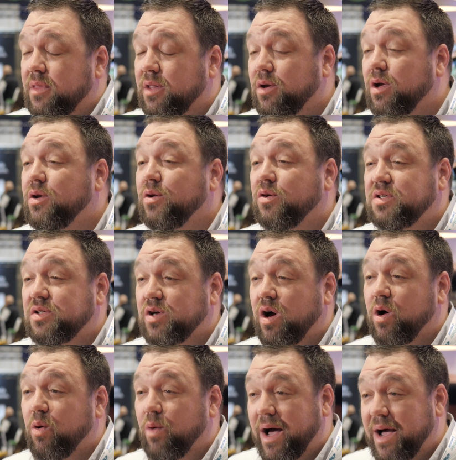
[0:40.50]
the good news is
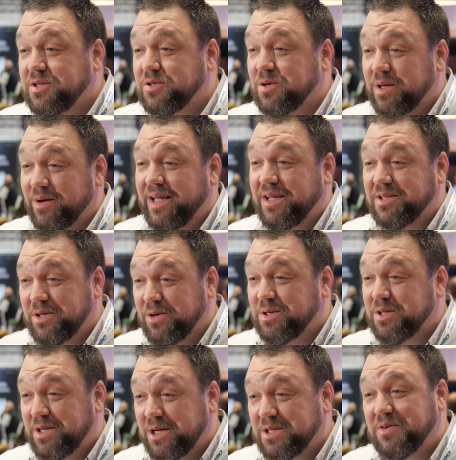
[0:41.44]
ROIs are easier
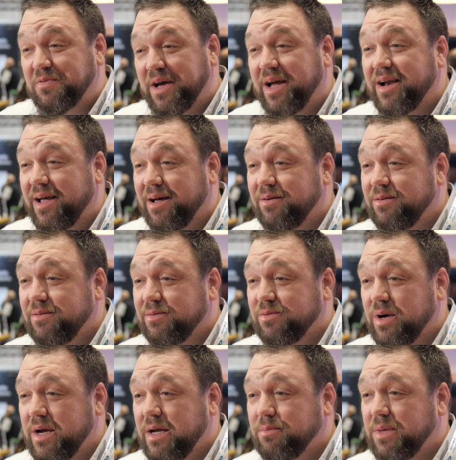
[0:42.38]
to justify now,
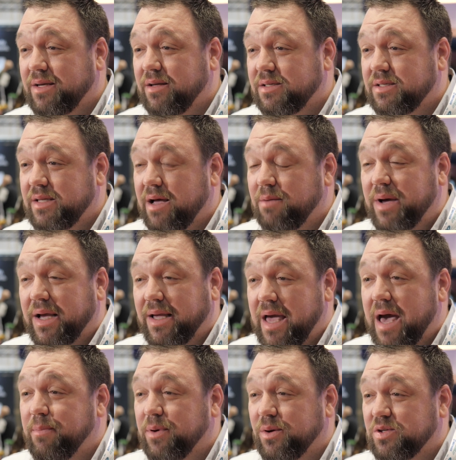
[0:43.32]
right? Because now my
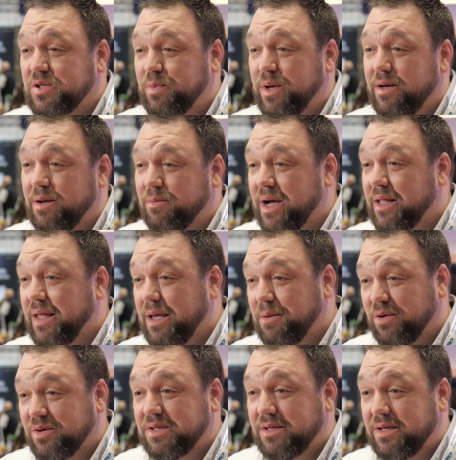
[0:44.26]
capital spend and my
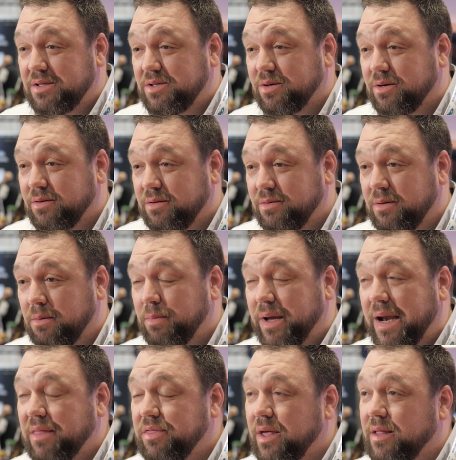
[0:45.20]
labor is easier.
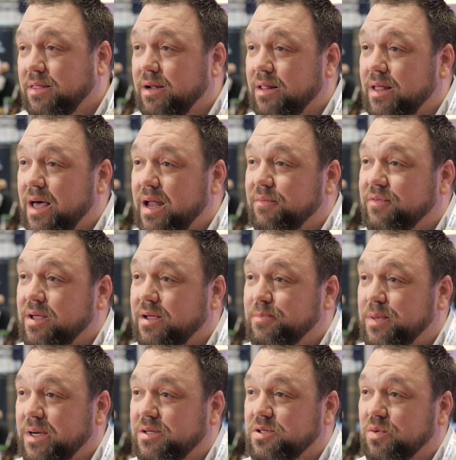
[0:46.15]
But I think that a lot of
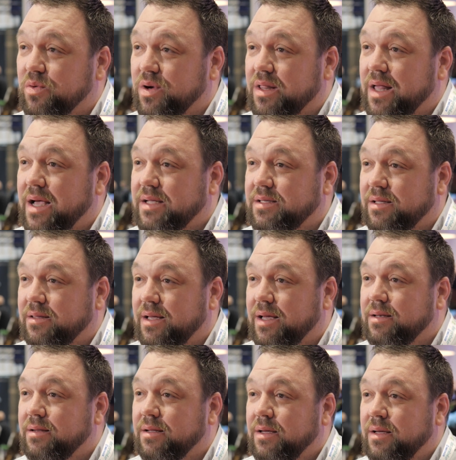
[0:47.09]
companies are realizing
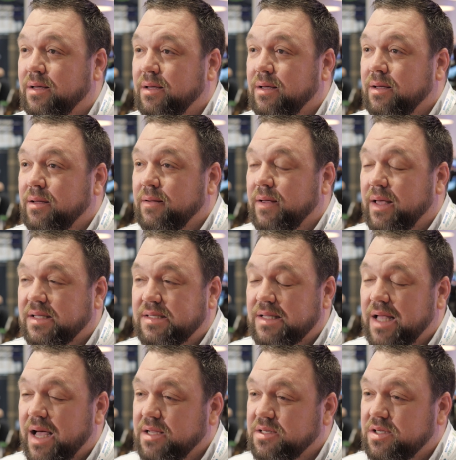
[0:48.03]
that it's
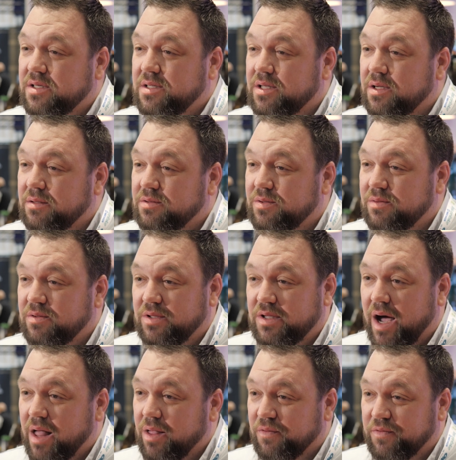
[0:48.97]
not just the
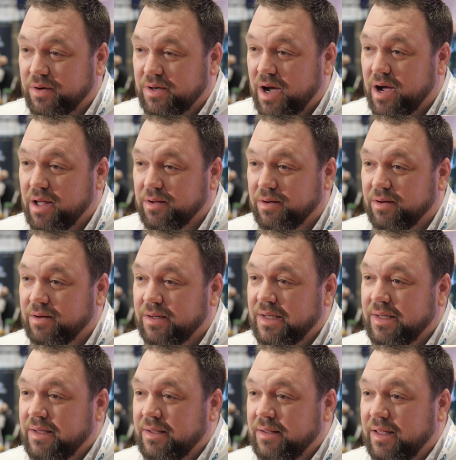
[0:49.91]
dollar for dollar.
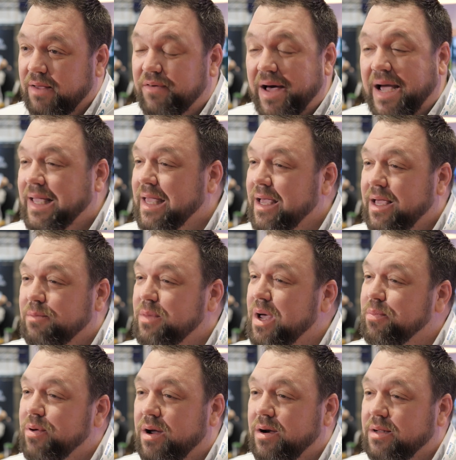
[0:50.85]
If I can't get
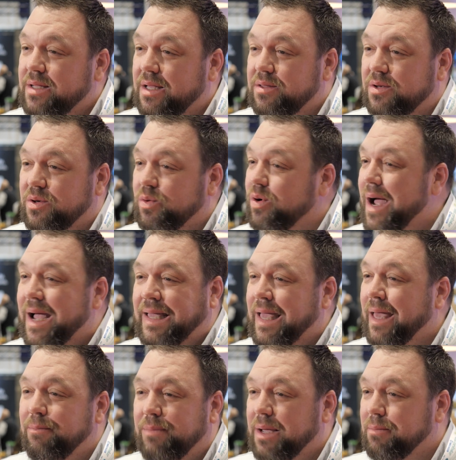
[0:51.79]
my product out the door, I
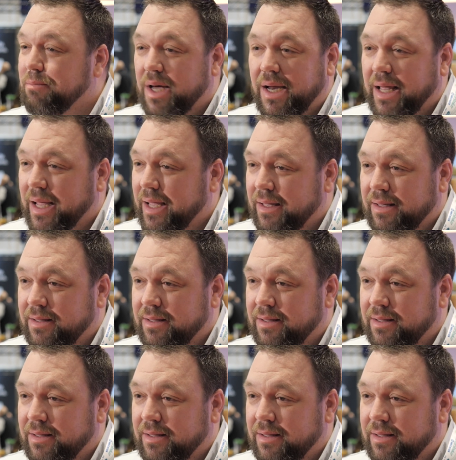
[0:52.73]
can't make money.